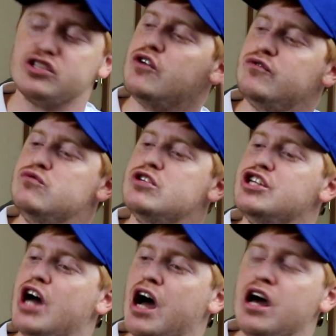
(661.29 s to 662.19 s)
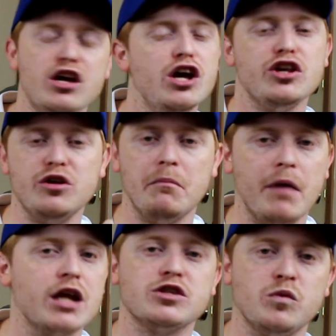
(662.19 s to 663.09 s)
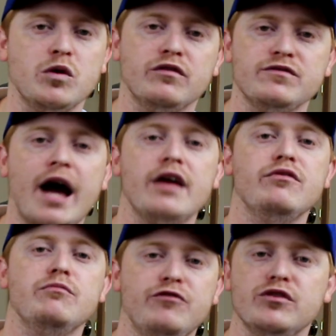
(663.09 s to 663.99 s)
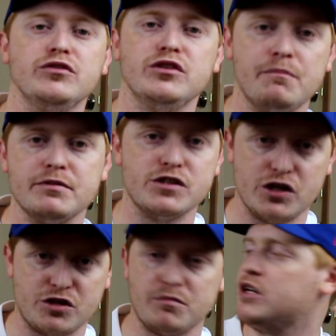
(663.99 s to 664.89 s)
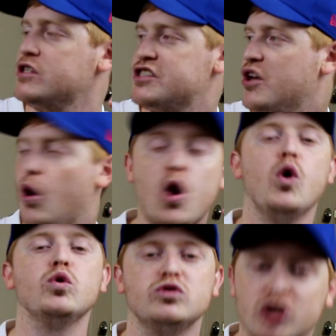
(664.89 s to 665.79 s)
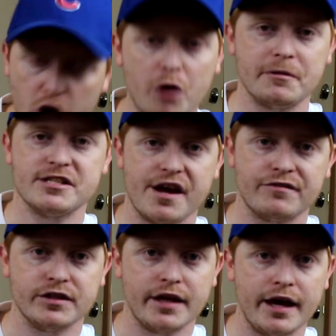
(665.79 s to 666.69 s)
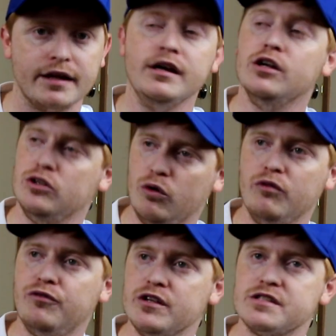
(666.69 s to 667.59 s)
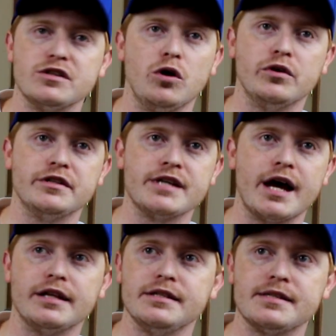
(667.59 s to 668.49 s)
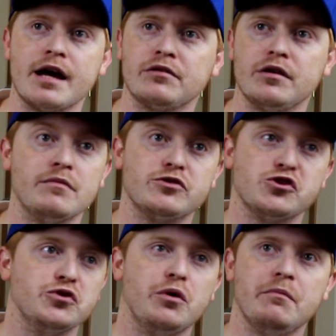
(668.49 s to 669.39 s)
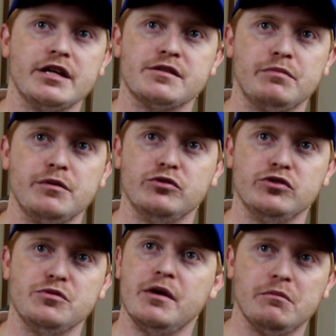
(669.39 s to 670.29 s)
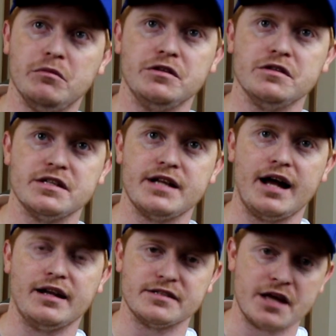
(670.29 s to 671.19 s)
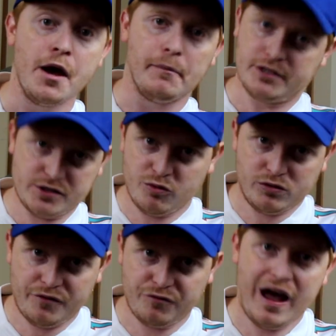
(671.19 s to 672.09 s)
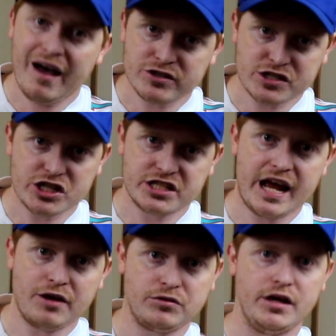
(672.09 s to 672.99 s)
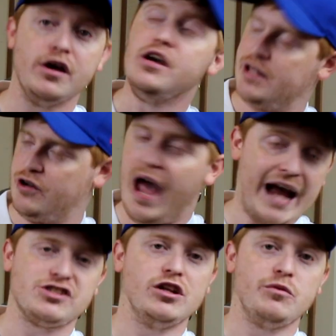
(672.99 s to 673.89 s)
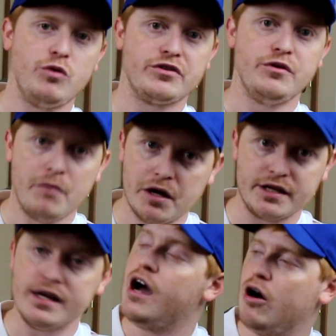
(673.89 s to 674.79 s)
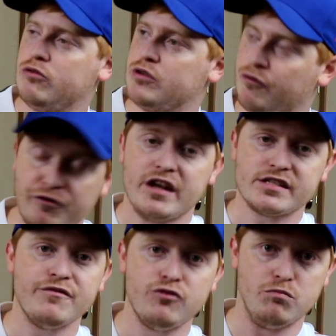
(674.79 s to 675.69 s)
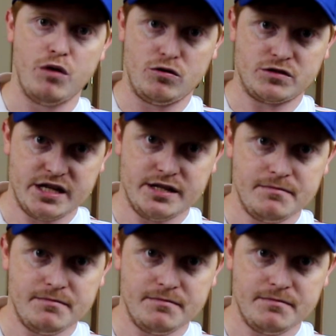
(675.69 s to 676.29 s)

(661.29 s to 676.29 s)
If you did not, you might as well have not even fielded the position because they're all garbage after that. No offense to all the tight ends out there. I'm sure you're amazing people and you make millions of dollars. But there's only five or six out there that are actually worth your money on your fantasy football team.